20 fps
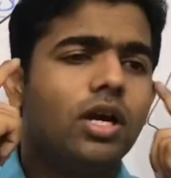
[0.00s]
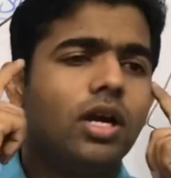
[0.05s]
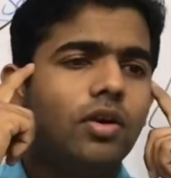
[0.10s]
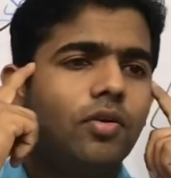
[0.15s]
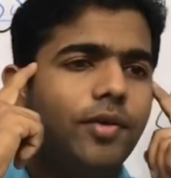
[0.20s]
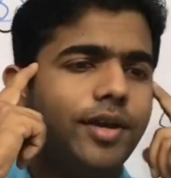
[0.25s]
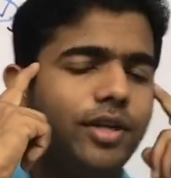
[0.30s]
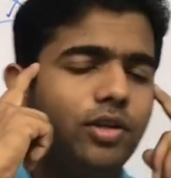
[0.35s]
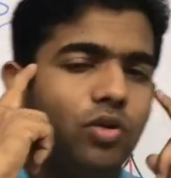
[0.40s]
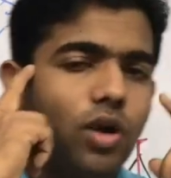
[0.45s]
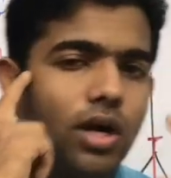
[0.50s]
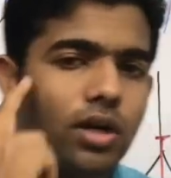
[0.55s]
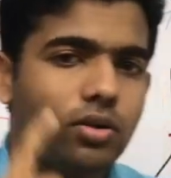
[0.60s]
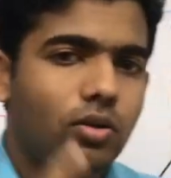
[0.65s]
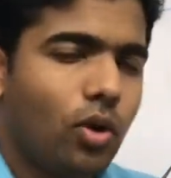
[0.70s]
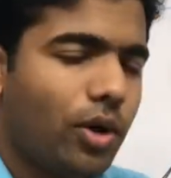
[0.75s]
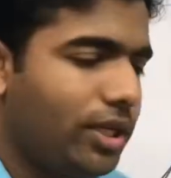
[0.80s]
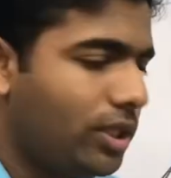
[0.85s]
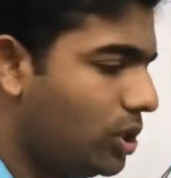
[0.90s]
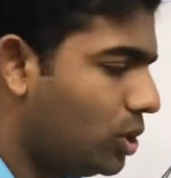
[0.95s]
when you are
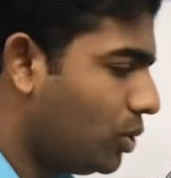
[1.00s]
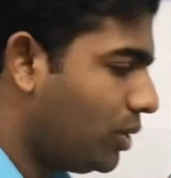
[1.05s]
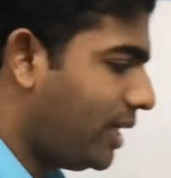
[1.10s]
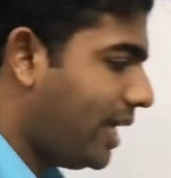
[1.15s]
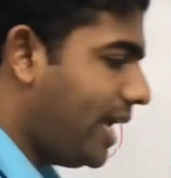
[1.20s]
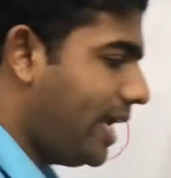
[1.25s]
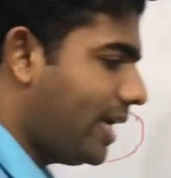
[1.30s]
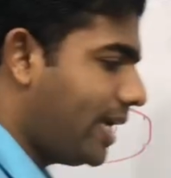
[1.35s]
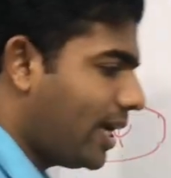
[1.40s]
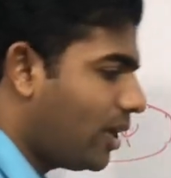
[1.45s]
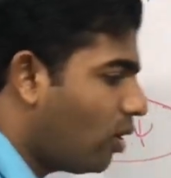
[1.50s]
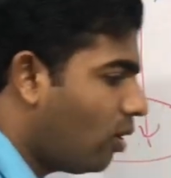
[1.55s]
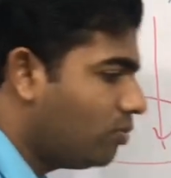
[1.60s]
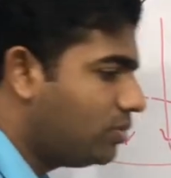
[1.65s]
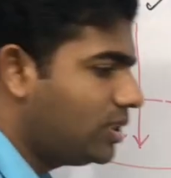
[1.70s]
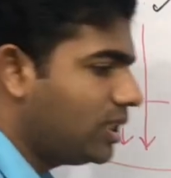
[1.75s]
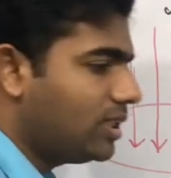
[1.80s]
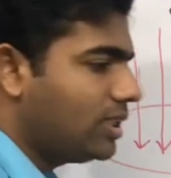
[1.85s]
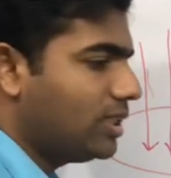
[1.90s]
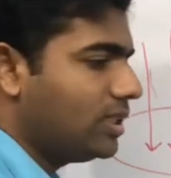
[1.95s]
going to take an
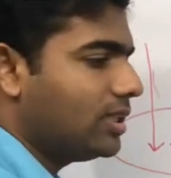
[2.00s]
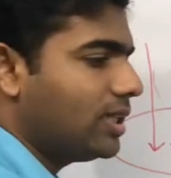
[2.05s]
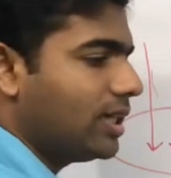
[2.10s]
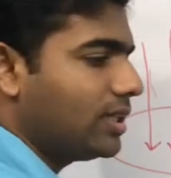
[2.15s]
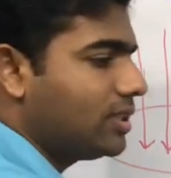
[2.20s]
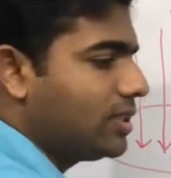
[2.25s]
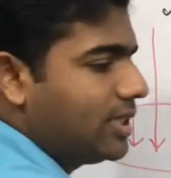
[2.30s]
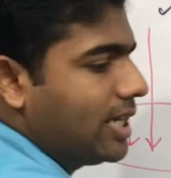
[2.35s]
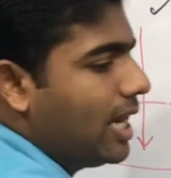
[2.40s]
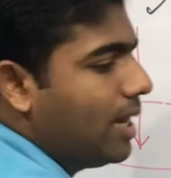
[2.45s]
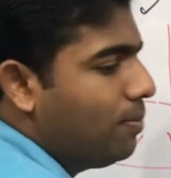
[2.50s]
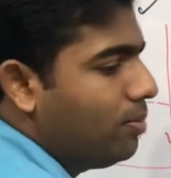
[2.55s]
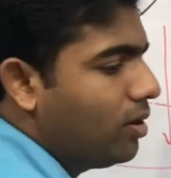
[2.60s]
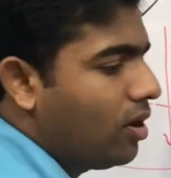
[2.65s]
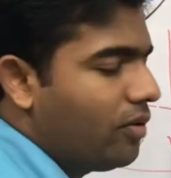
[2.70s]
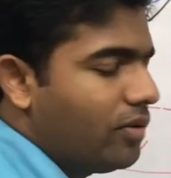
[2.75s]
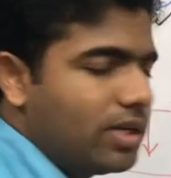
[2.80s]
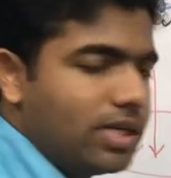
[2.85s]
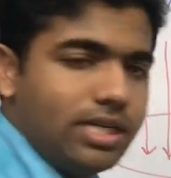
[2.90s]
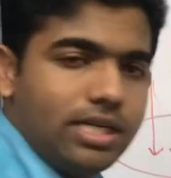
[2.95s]
object in the table
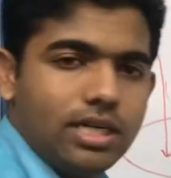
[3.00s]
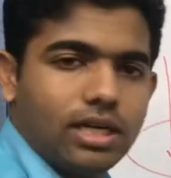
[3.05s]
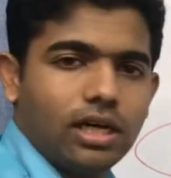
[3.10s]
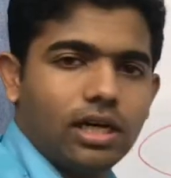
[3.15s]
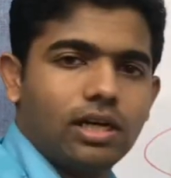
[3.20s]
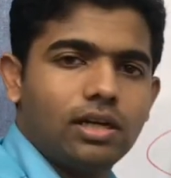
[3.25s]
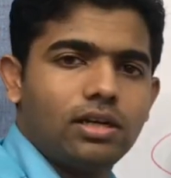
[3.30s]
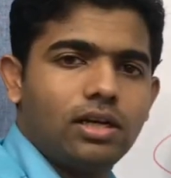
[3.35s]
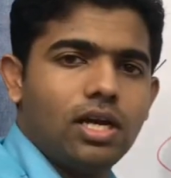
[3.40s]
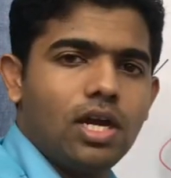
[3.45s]
over here,